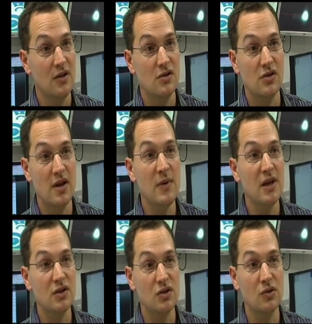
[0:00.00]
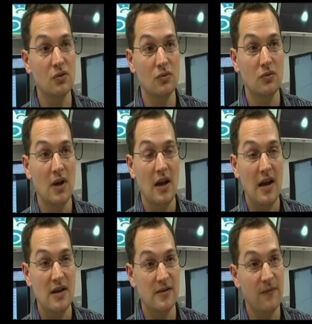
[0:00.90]
So
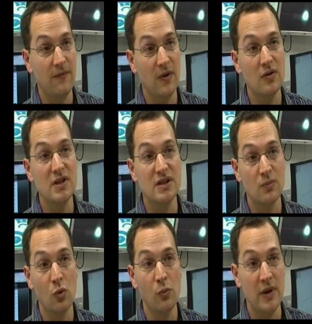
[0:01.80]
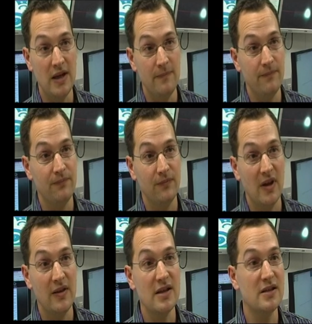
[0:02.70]
MX2 has a very small beam,
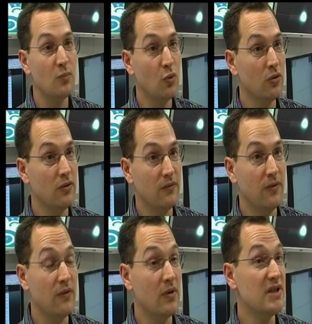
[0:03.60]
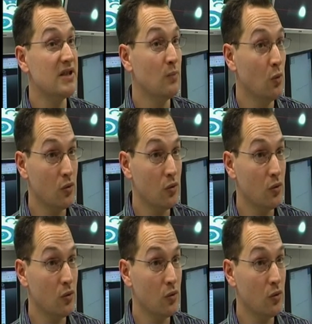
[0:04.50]
and that's important for very small